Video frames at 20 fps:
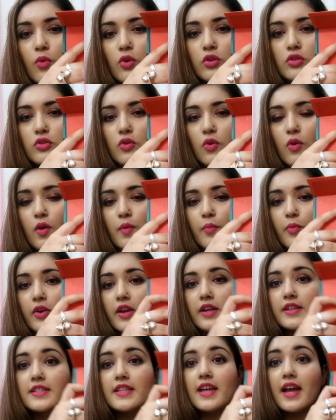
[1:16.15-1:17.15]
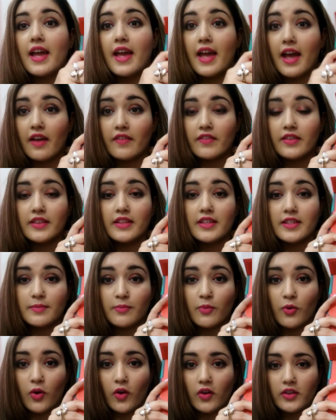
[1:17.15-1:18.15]
what all products I have in this
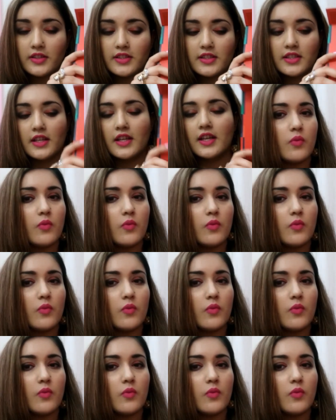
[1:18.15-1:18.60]
box.